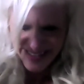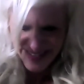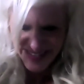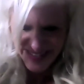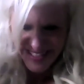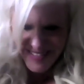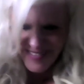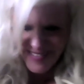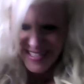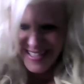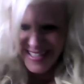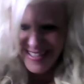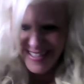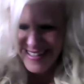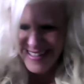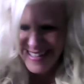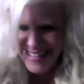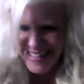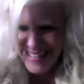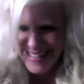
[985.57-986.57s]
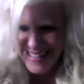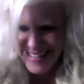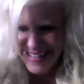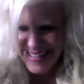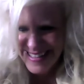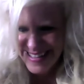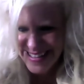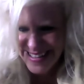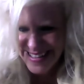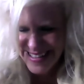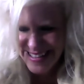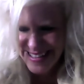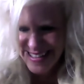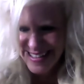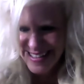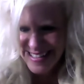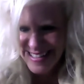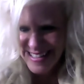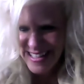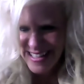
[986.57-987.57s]
when you were little?
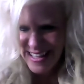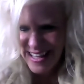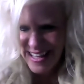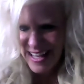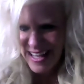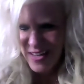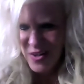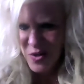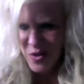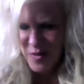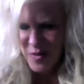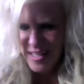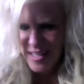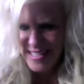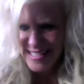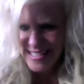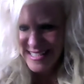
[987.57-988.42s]
I don't know why.